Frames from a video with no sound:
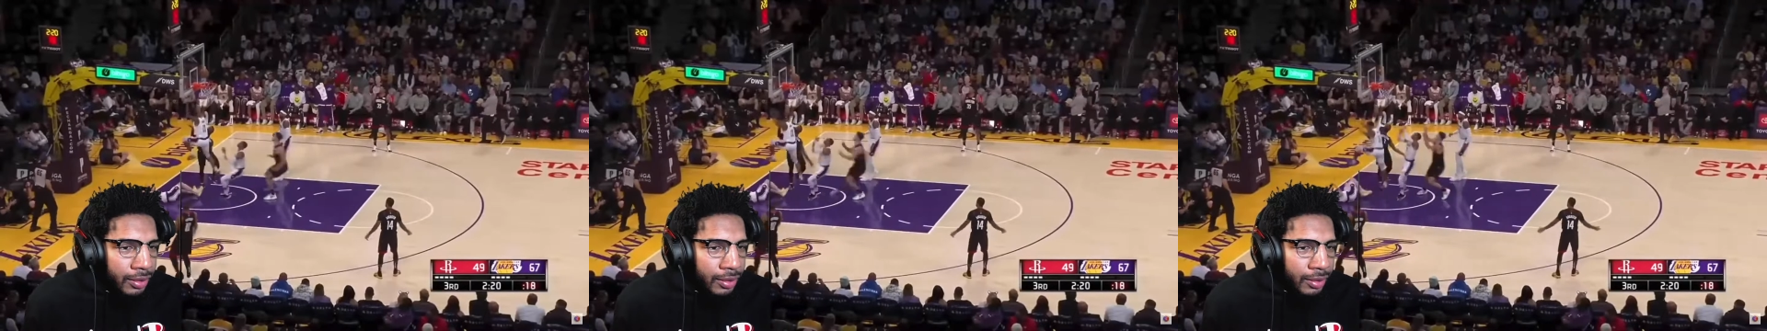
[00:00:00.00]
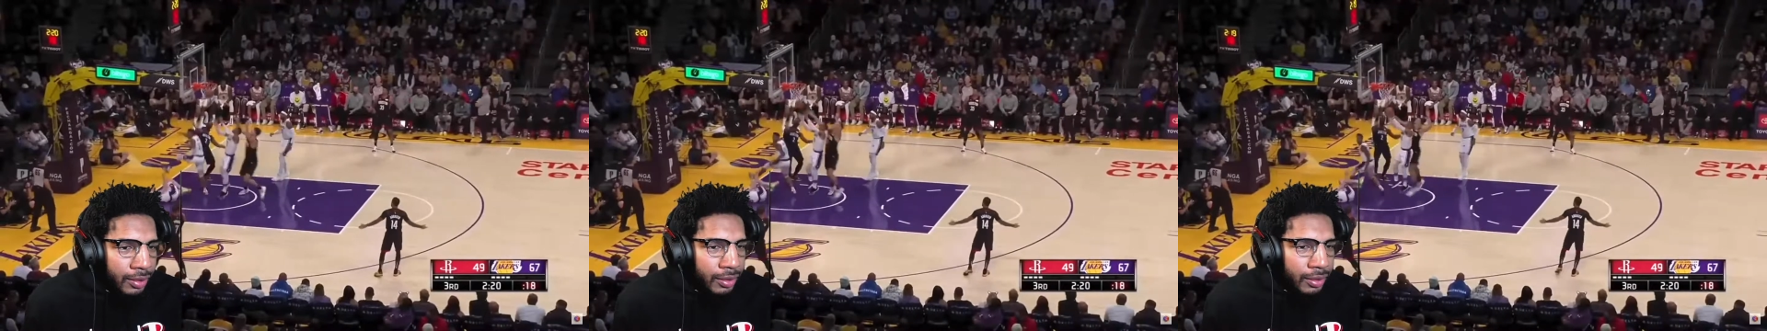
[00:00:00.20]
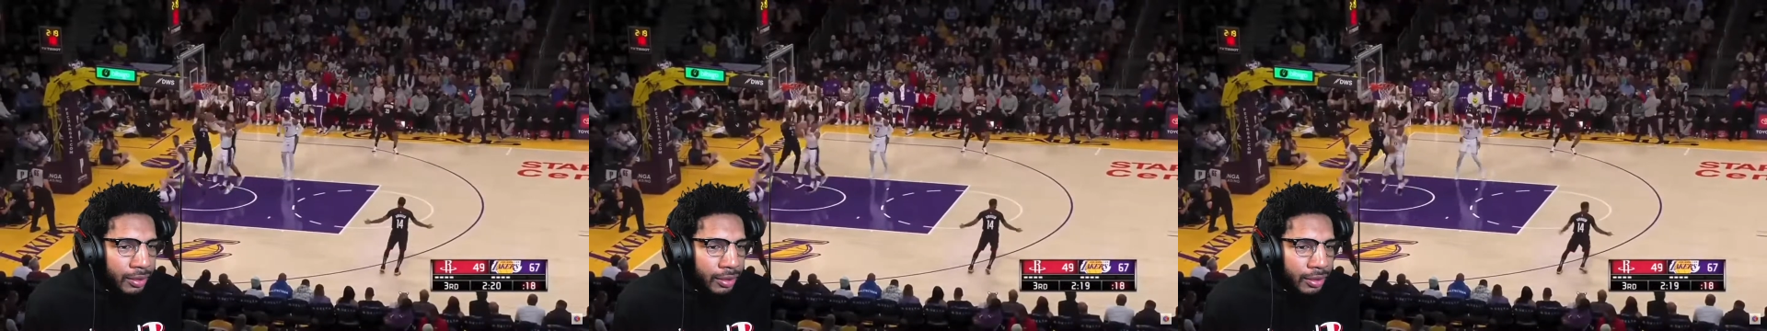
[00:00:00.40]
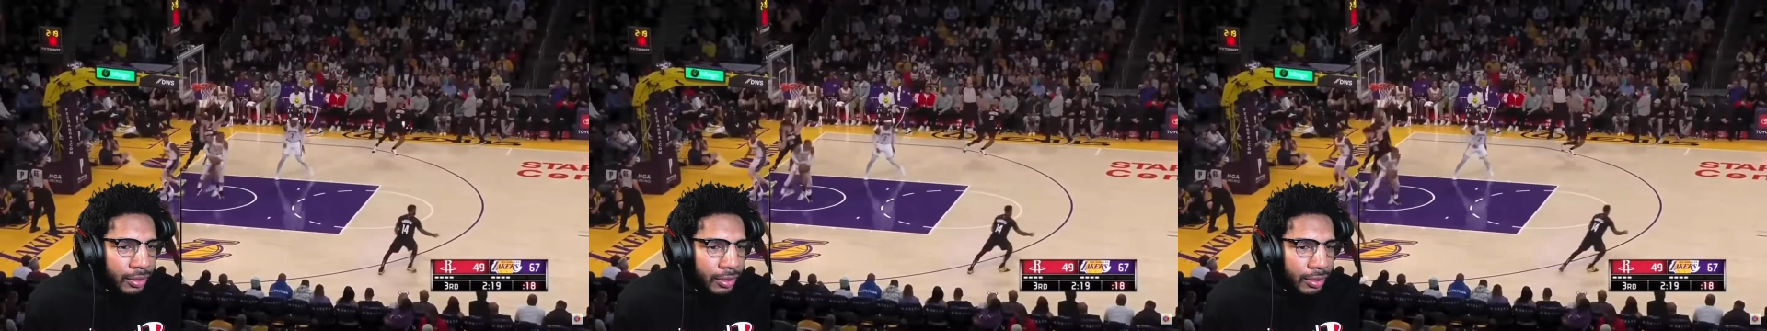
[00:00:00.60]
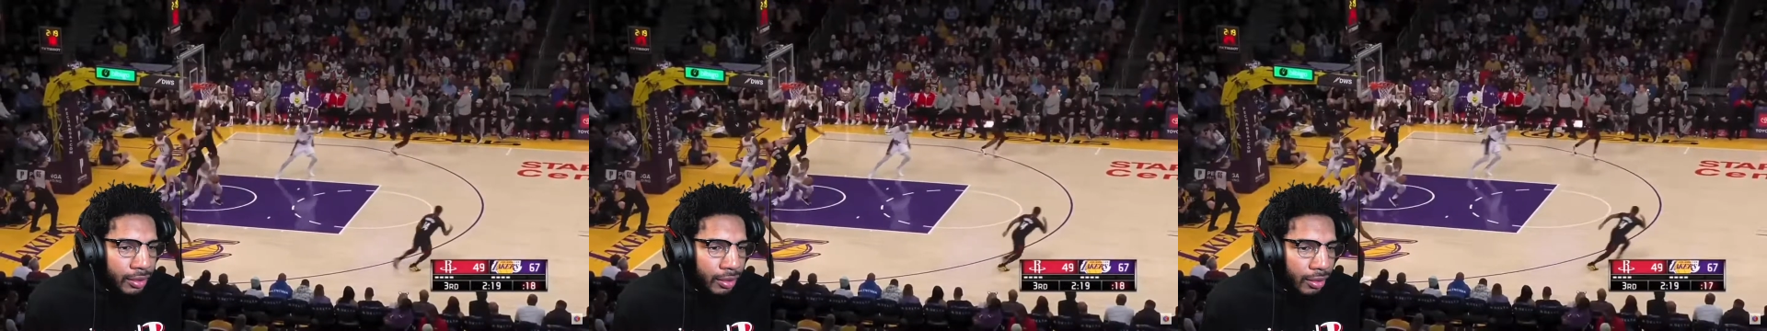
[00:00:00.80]

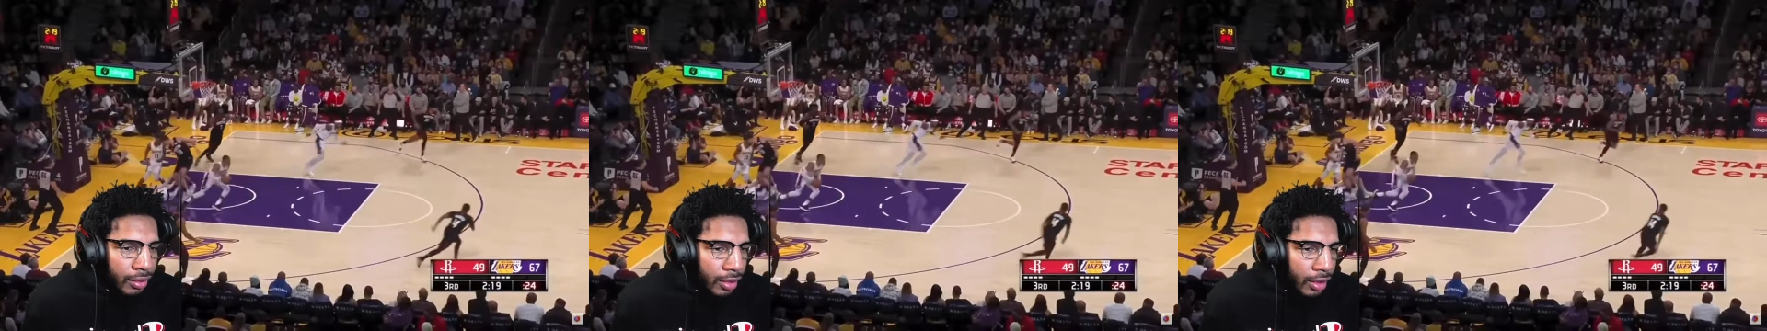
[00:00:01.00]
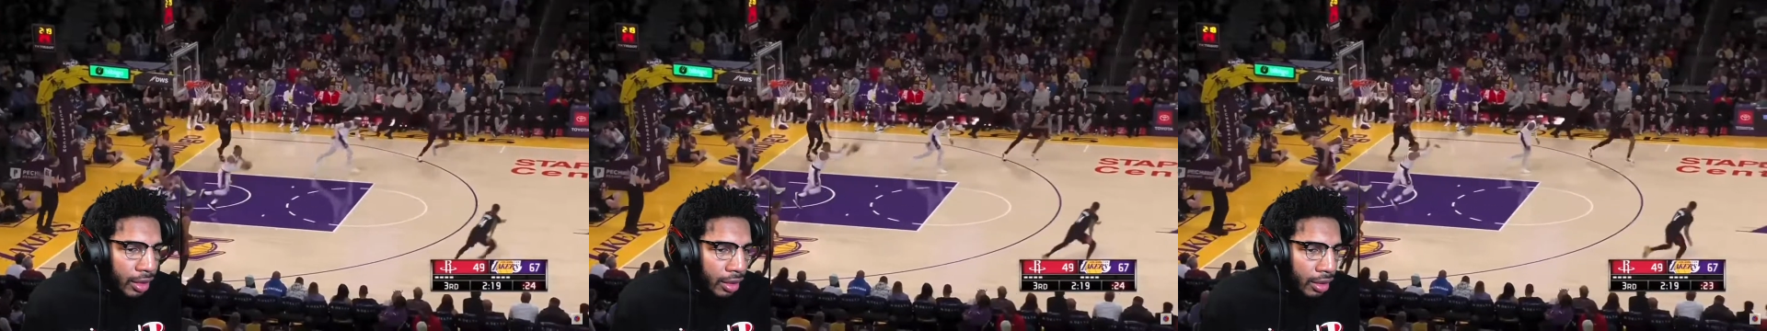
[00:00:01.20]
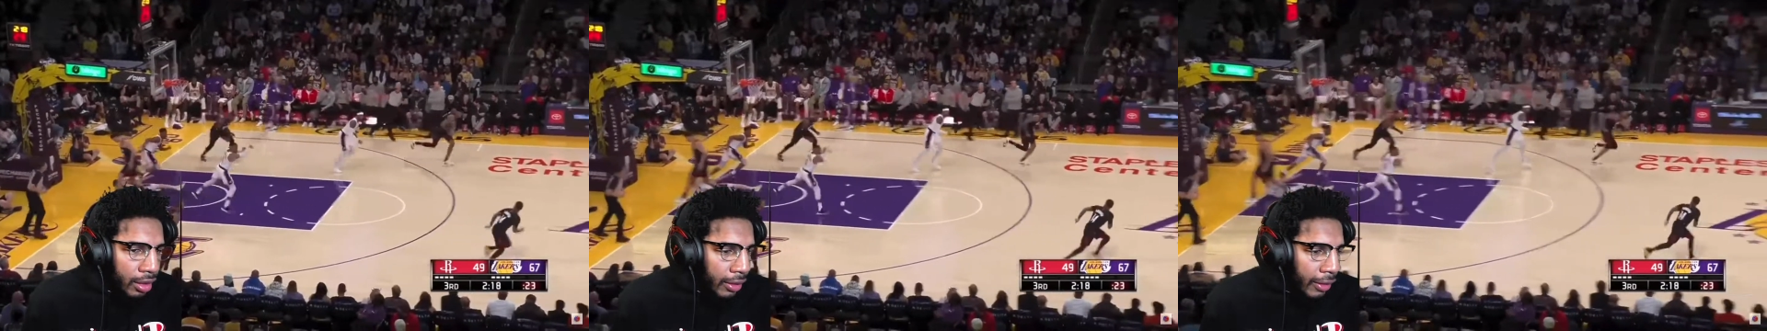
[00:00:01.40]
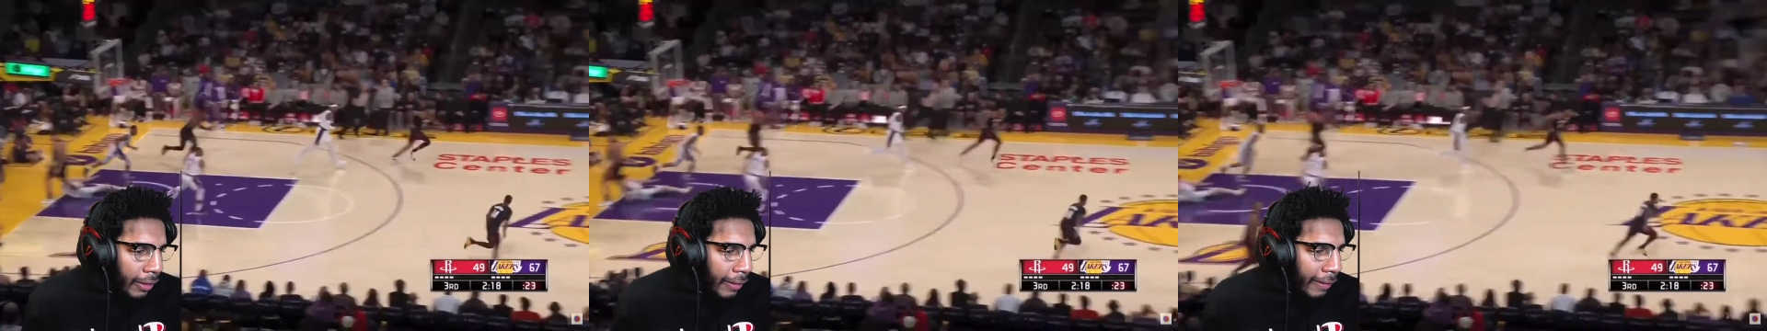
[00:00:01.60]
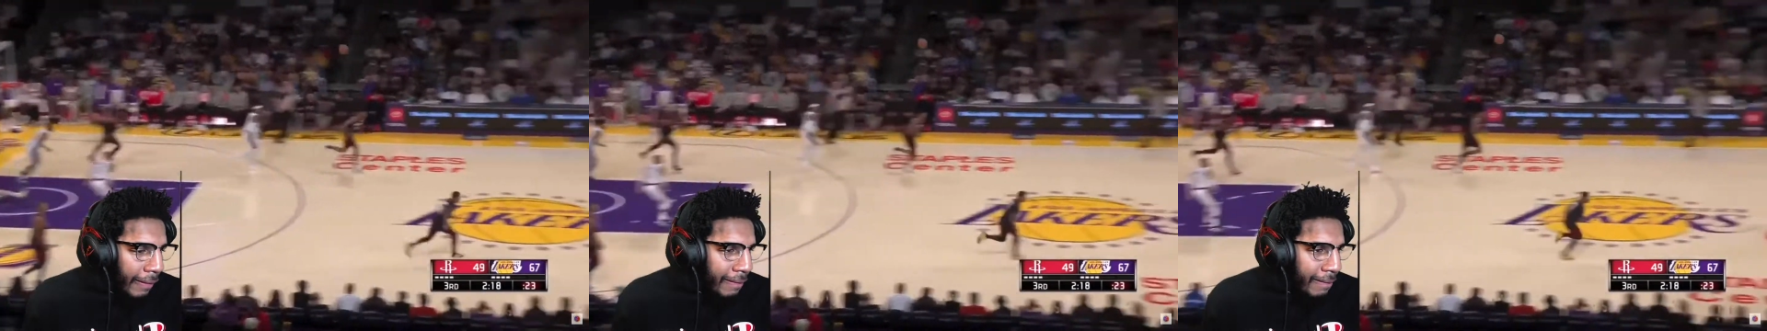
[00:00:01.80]
Nothing is said.